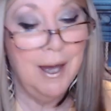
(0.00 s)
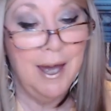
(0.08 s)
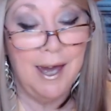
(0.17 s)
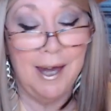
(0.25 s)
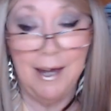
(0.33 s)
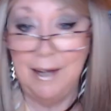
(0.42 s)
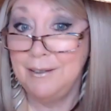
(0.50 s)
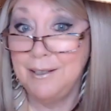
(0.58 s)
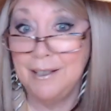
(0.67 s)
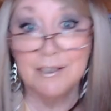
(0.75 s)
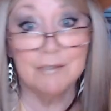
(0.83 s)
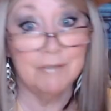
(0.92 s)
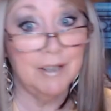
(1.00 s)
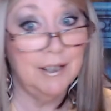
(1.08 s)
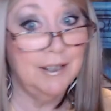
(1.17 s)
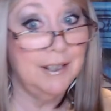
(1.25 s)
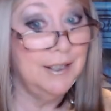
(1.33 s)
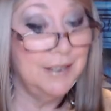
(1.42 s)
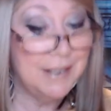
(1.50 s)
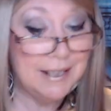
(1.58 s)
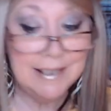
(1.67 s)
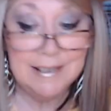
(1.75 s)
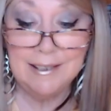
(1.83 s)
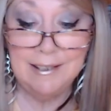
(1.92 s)
and it's really an
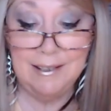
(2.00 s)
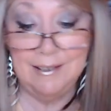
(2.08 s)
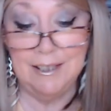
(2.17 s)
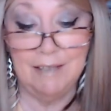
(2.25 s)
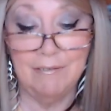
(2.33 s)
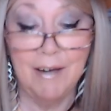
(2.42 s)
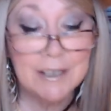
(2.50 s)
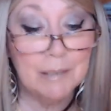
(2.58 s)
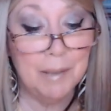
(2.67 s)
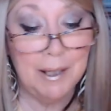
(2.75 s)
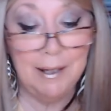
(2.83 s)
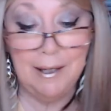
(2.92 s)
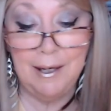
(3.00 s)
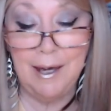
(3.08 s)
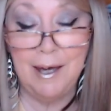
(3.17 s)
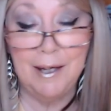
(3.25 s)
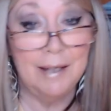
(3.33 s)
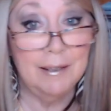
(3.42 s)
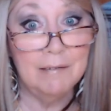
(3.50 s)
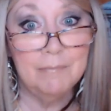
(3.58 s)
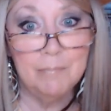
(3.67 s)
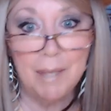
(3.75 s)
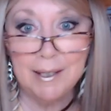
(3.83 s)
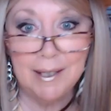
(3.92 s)
easy, easy recipe and I love
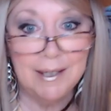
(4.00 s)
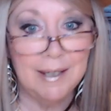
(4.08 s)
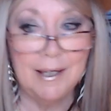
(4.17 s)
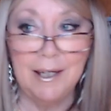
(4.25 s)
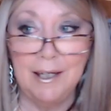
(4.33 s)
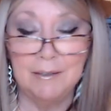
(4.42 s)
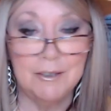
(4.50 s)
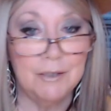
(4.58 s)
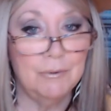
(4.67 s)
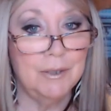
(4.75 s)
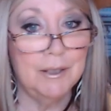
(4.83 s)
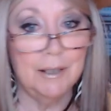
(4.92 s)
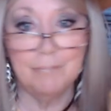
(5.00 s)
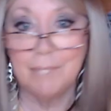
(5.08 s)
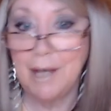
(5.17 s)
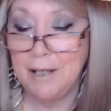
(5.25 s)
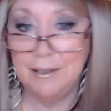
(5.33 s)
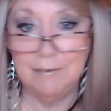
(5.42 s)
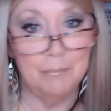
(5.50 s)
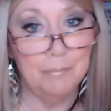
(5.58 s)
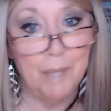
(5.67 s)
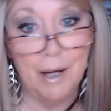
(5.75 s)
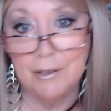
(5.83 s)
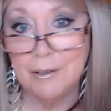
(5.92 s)
making it. I do it, I didn't even
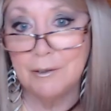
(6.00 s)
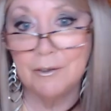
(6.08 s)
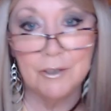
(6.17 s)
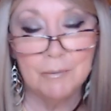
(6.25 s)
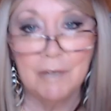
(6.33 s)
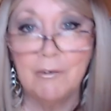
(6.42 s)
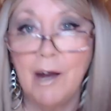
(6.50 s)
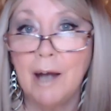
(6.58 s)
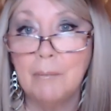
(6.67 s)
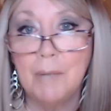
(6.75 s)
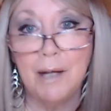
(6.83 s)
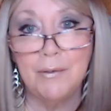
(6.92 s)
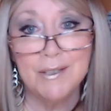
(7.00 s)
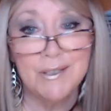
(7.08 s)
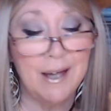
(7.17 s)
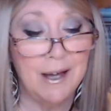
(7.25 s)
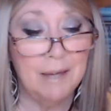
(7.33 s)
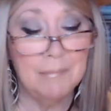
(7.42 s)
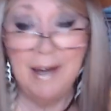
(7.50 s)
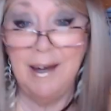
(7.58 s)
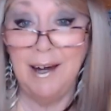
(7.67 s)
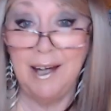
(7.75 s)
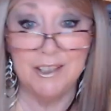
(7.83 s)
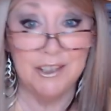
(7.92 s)
bother to use my crock pot this time.
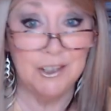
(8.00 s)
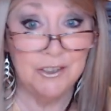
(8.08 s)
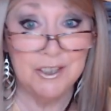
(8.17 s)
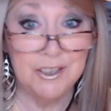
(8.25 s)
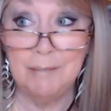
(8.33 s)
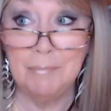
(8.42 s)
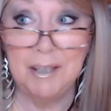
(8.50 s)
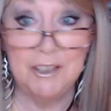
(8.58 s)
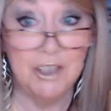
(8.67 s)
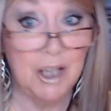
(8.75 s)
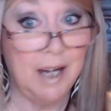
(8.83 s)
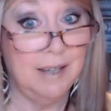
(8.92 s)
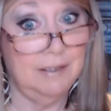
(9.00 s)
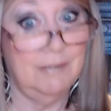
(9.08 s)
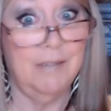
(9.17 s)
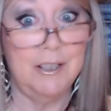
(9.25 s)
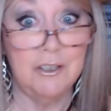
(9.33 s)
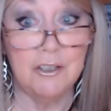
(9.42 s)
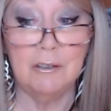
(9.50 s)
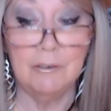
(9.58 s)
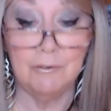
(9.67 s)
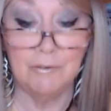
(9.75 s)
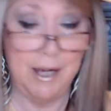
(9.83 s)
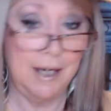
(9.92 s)
I just used it my giant Rachael
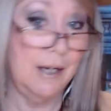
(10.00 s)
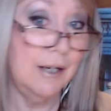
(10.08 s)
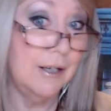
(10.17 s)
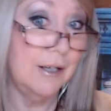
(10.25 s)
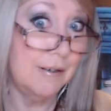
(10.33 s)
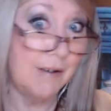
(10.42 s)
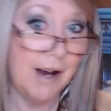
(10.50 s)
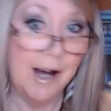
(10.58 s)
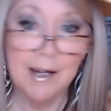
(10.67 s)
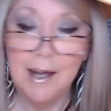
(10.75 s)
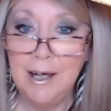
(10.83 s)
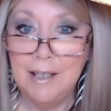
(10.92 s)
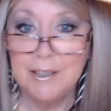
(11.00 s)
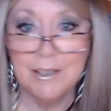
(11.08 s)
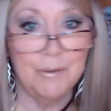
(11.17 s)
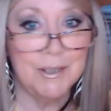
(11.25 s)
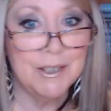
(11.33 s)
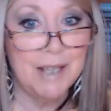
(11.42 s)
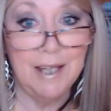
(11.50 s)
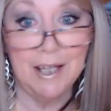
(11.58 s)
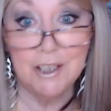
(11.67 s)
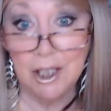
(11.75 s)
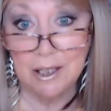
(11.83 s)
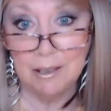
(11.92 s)
Ray crock. So it's got
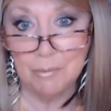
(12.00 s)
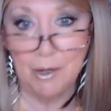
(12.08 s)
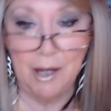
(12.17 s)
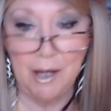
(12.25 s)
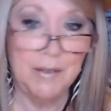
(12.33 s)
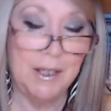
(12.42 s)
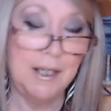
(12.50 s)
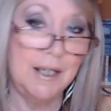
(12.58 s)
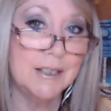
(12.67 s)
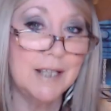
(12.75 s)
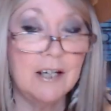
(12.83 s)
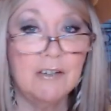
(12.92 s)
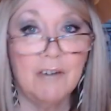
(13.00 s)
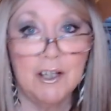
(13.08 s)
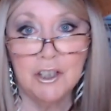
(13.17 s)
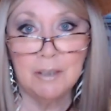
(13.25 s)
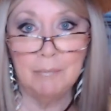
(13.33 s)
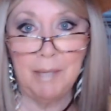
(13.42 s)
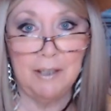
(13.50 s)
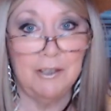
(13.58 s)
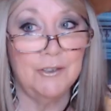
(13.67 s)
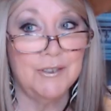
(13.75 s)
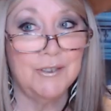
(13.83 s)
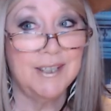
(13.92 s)
like chicken broth in it. It's got crushed
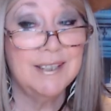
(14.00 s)
tomatoes. It's